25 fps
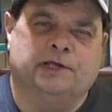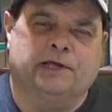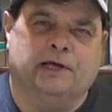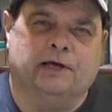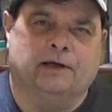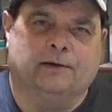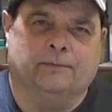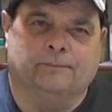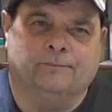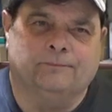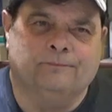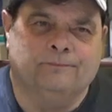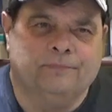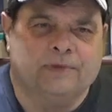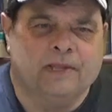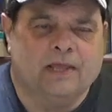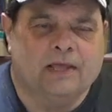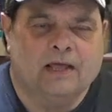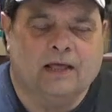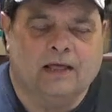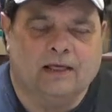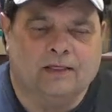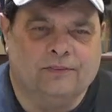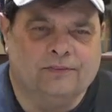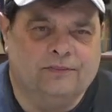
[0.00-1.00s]
in.
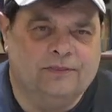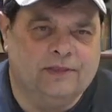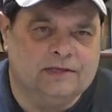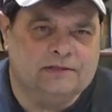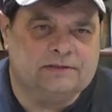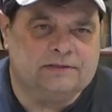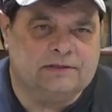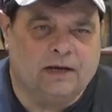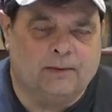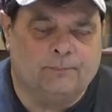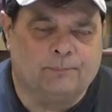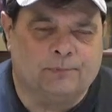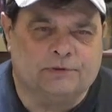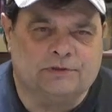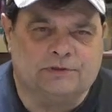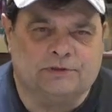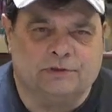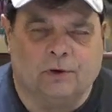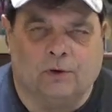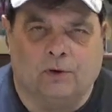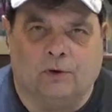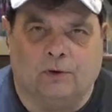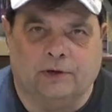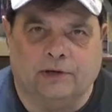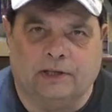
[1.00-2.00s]
This
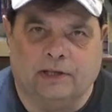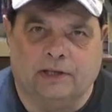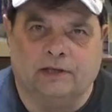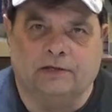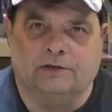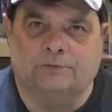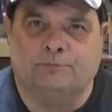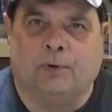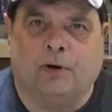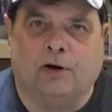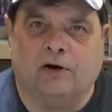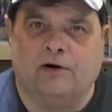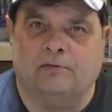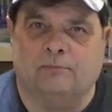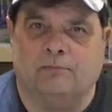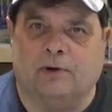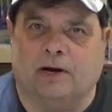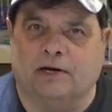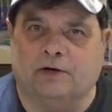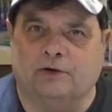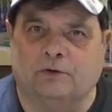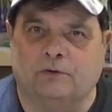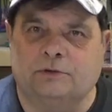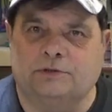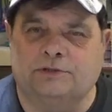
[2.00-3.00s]
episode is part of my
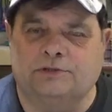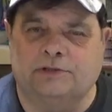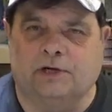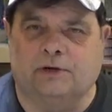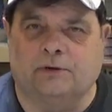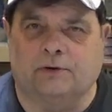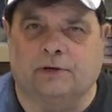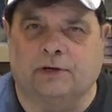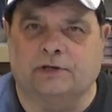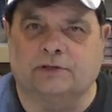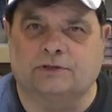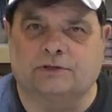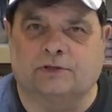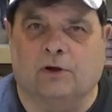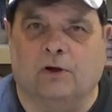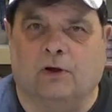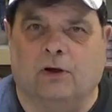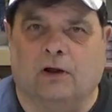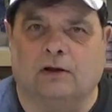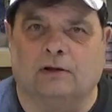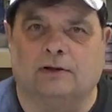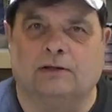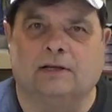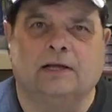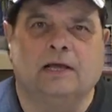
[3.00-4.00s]
new series
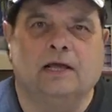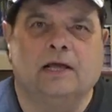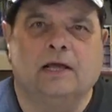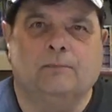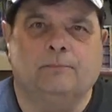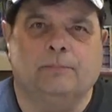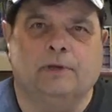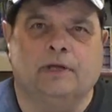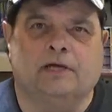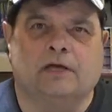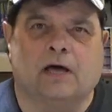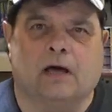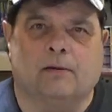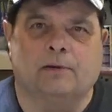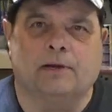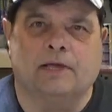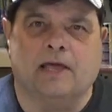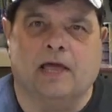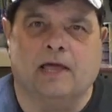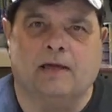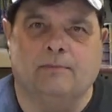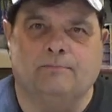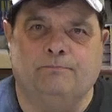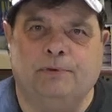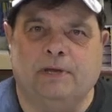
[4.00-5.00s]
called Becoming
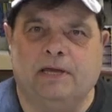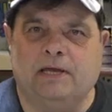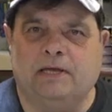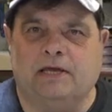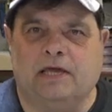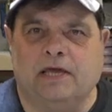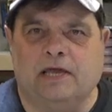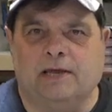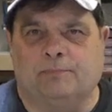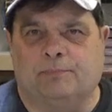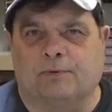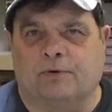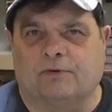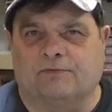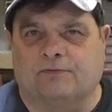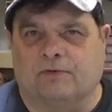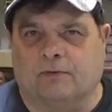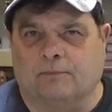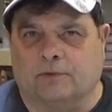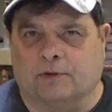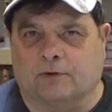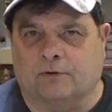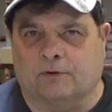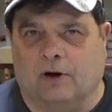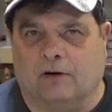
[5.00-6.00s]
a Beekeeper from
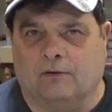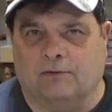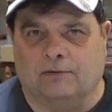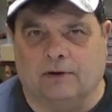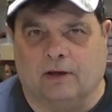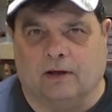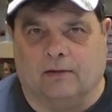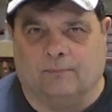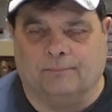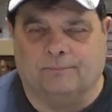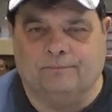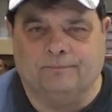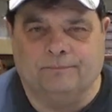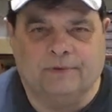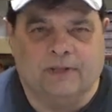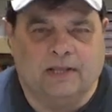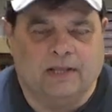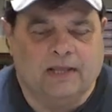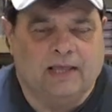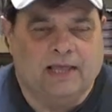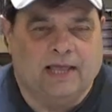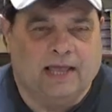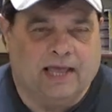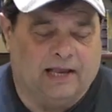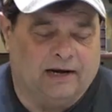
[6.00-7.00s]
the Ground Up.
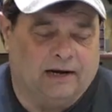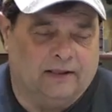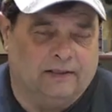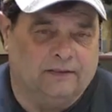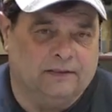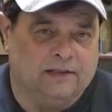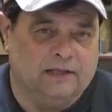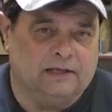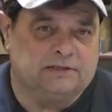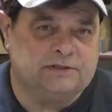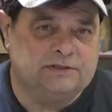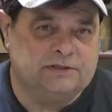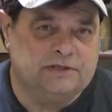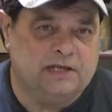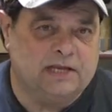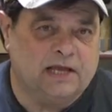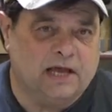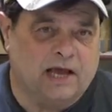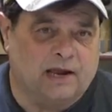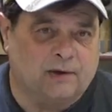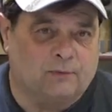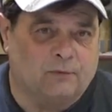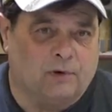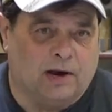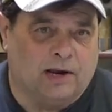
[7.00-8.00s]
And in this
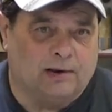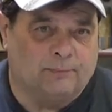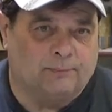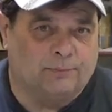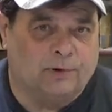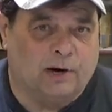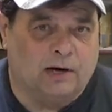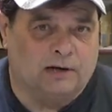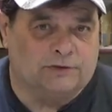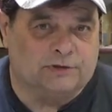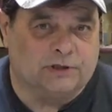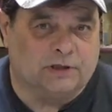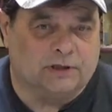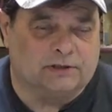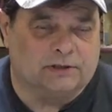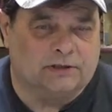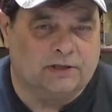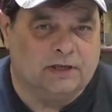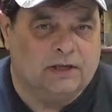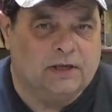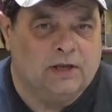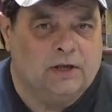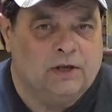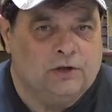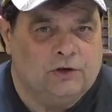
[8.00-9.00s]
DIY project,
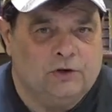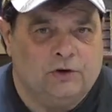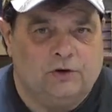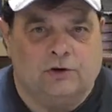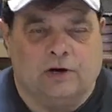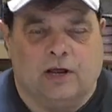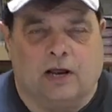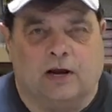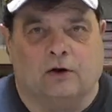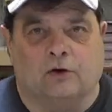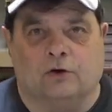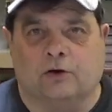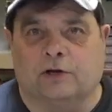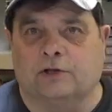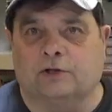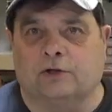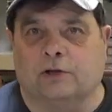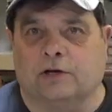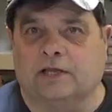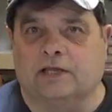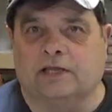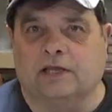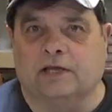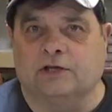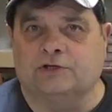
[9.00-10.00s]
you're not only going
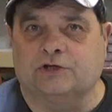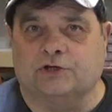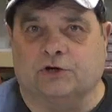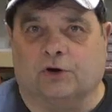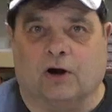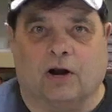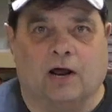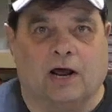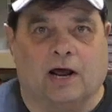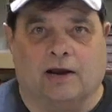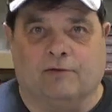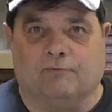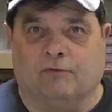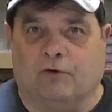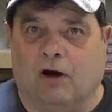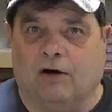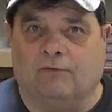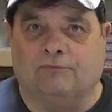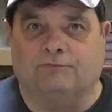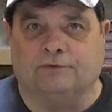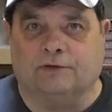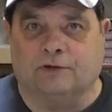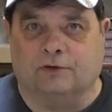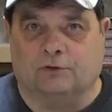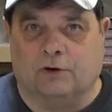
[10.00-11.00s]
to get your hive
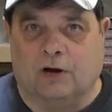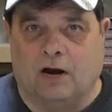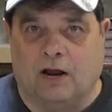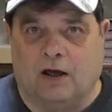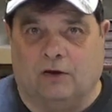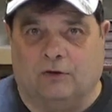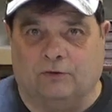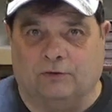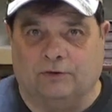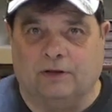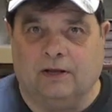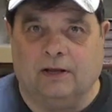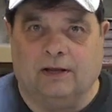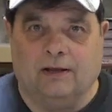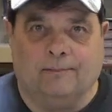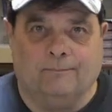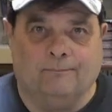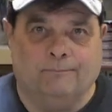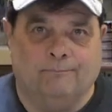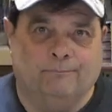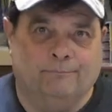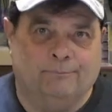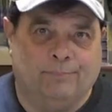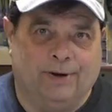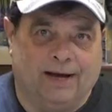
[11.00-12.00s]
off the ground,
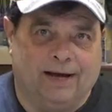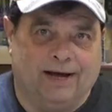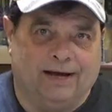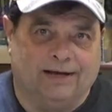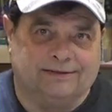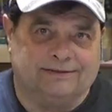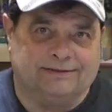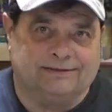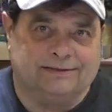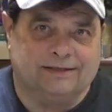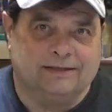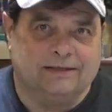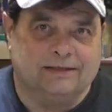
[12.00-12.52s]
but